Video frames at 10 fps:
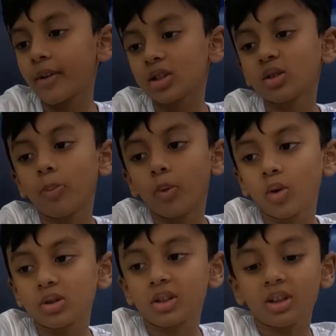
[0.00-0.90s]
For
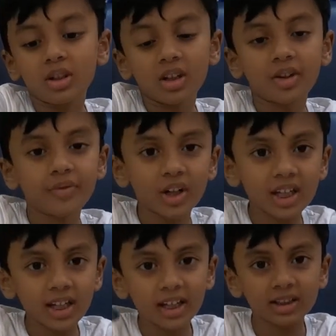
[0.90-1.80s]
suppose if a
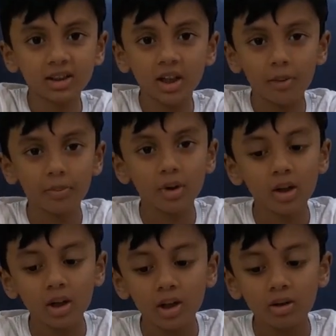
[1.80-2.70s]
T-Rex come
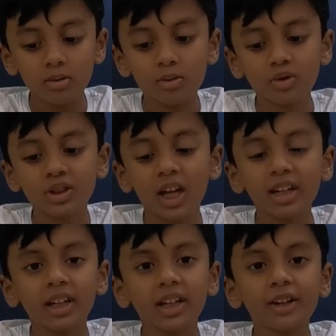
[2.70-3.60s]
to
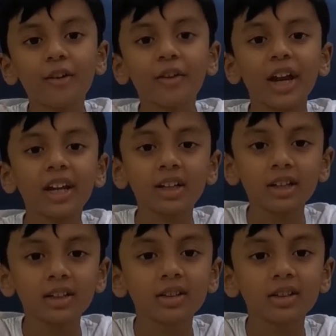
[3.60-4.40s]
scaring it away.